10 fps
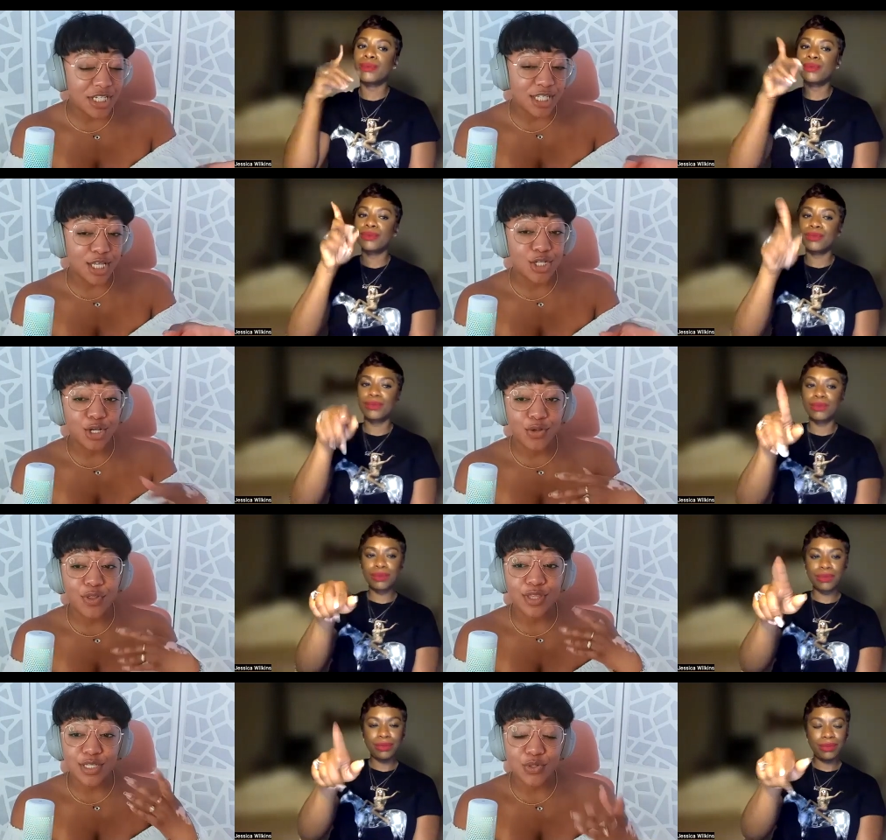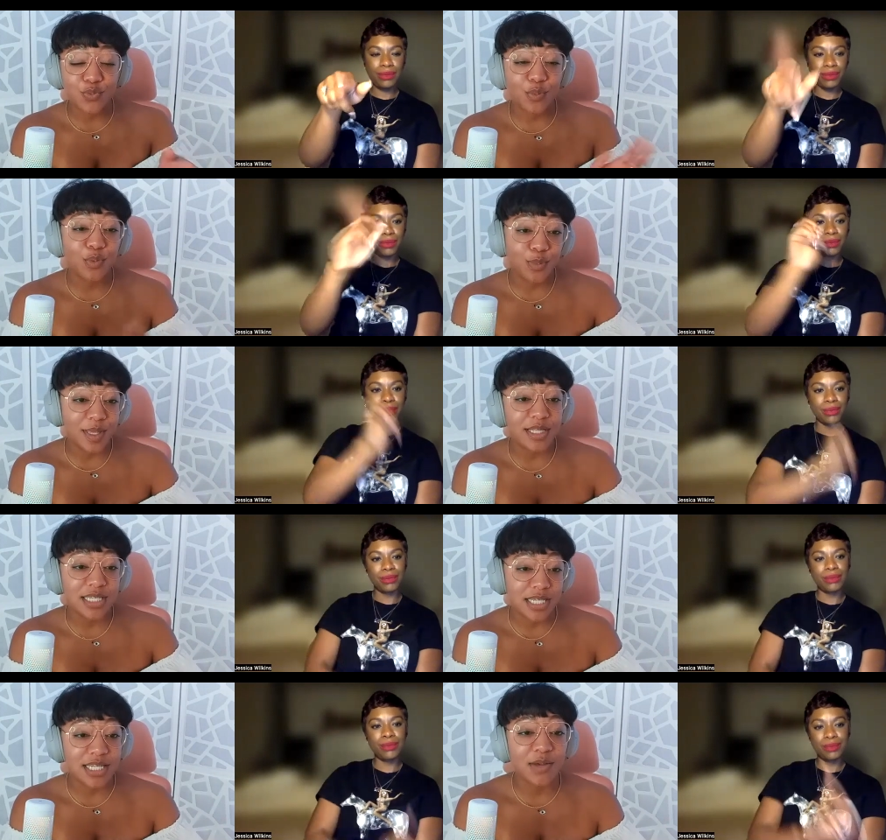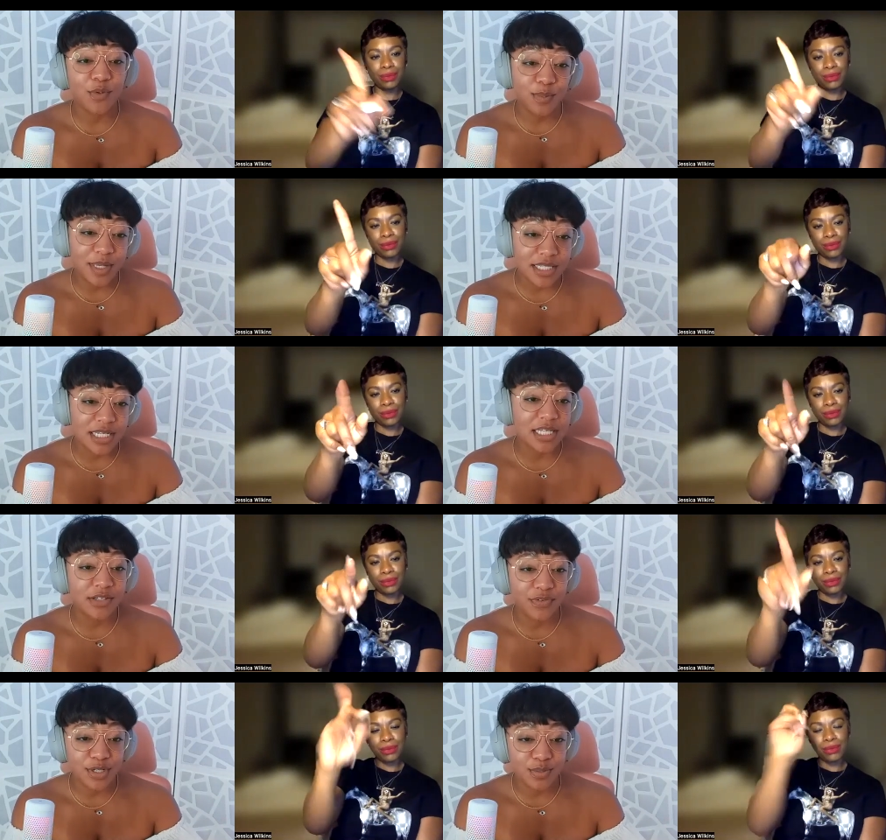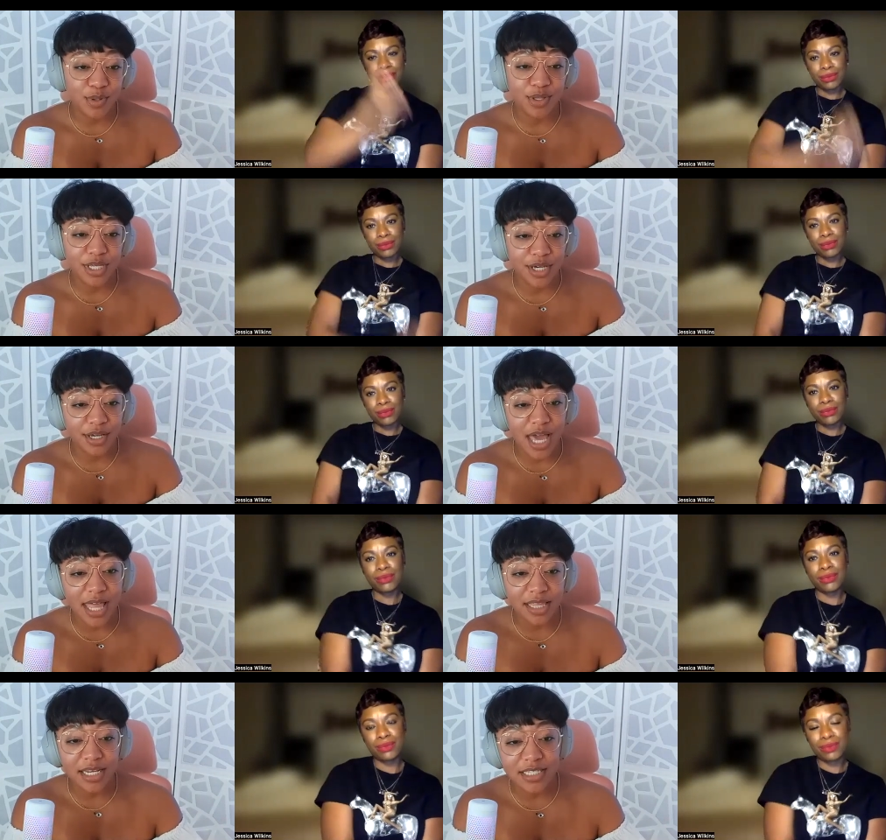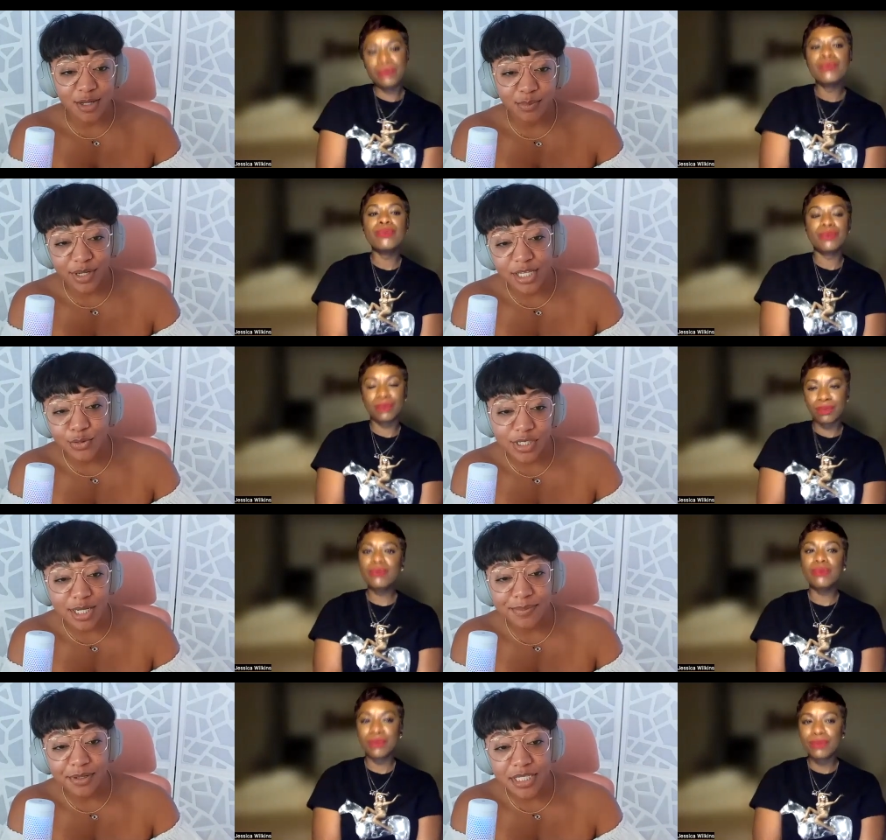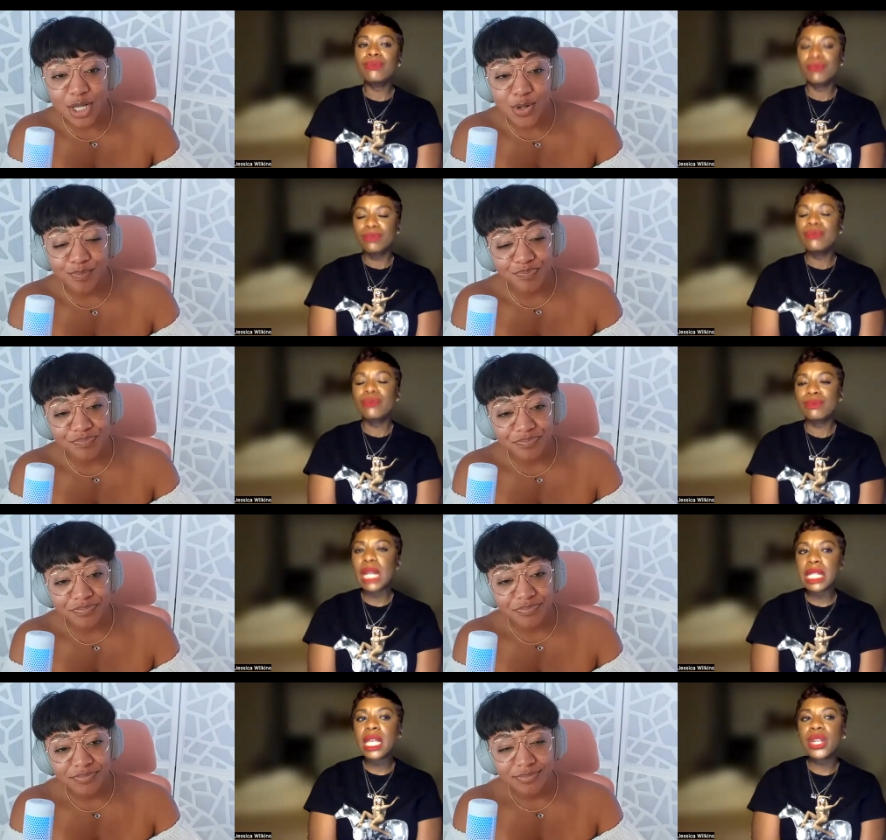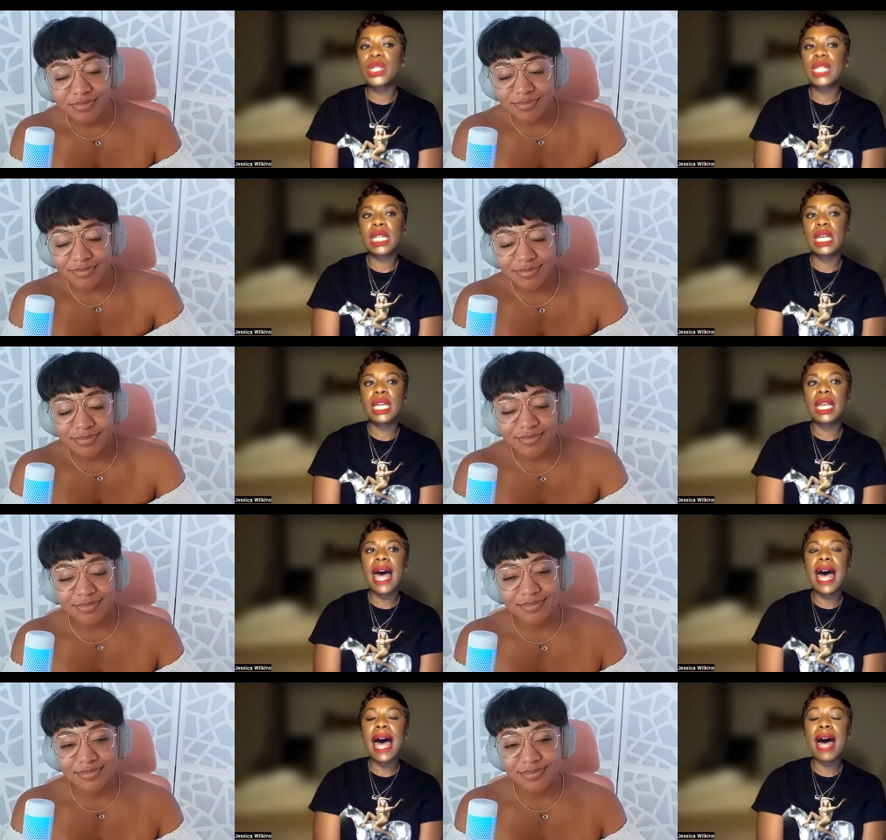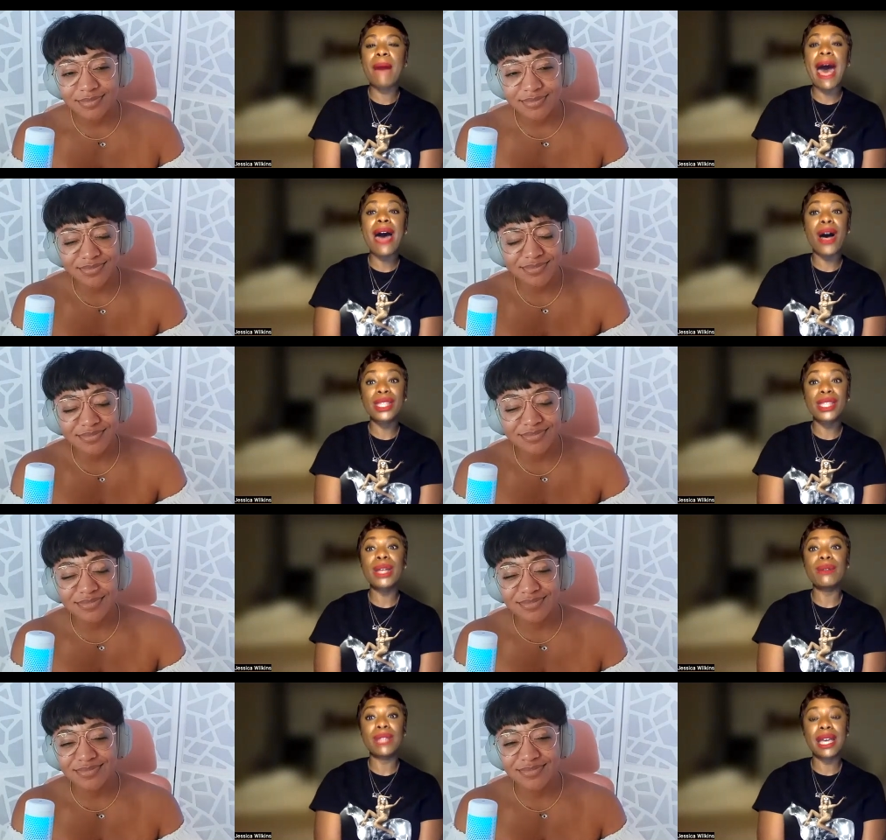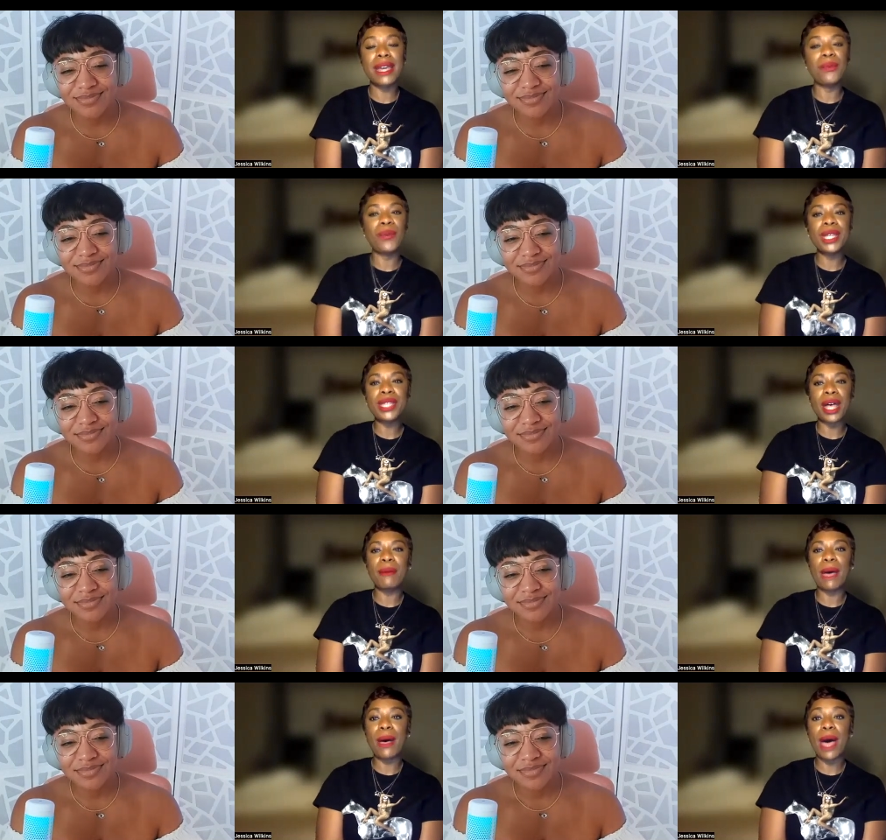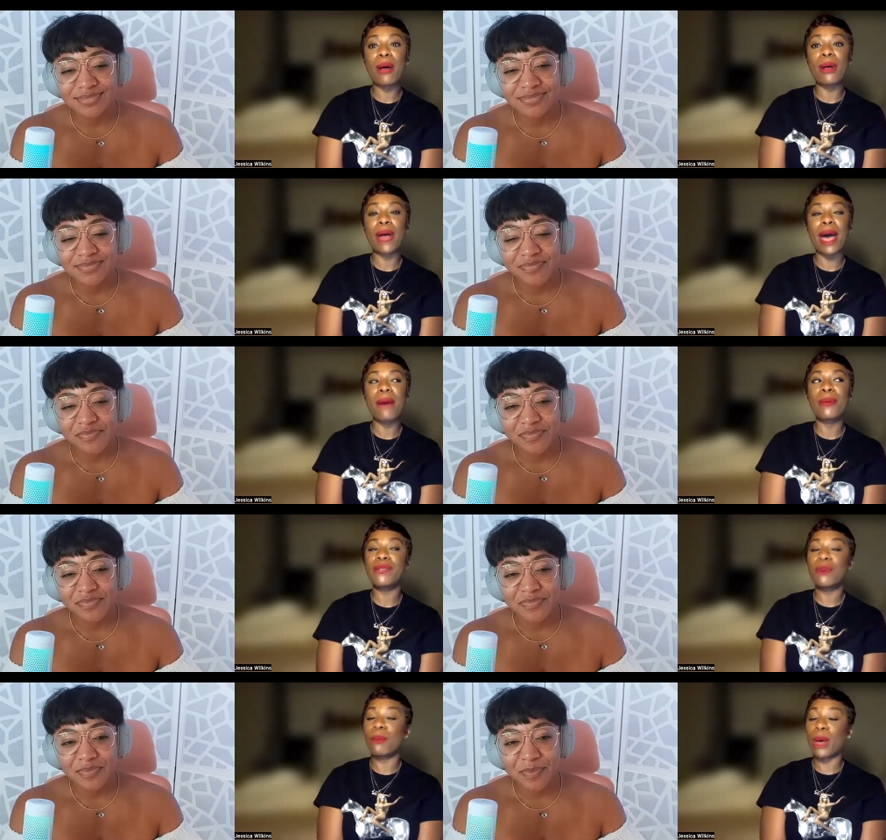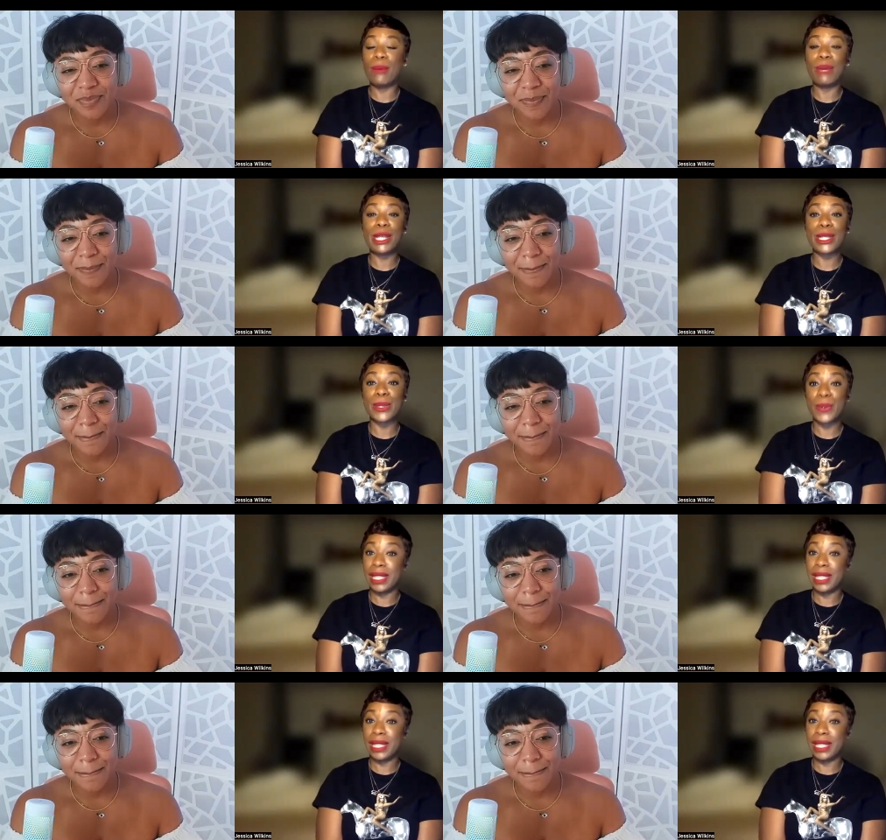Speaker 1: to let y'all know that this is where we'll be attending. We'll be attending the first ball here at Lady Danbury and Lord Danbury's home.
Speaker 2: It's understood. Mm. Um, I mm. also look. Can we talk about how how much of a ball bitch Lord